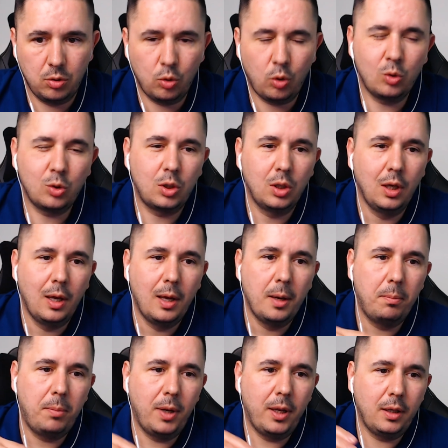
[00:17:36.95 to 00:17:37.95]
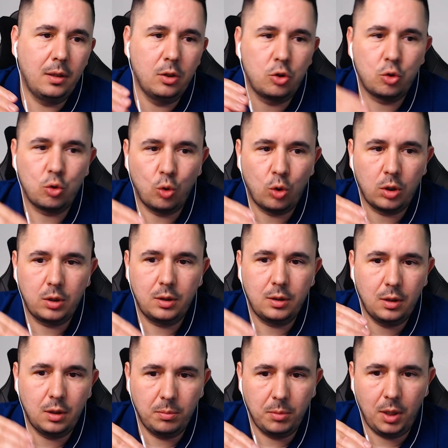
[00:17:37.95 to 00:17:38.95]
Don't play the
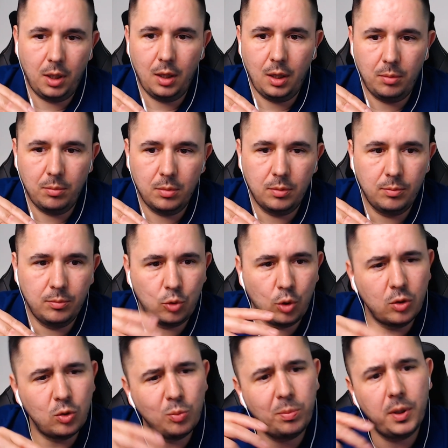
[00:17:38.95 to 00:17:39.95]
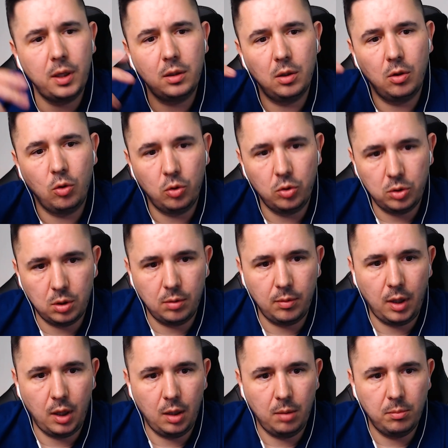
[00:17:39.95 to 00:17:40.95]
short-term game. Try to play the long-term
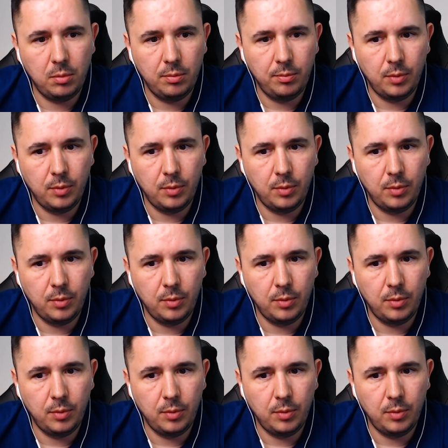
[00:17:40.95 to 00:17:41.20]
game.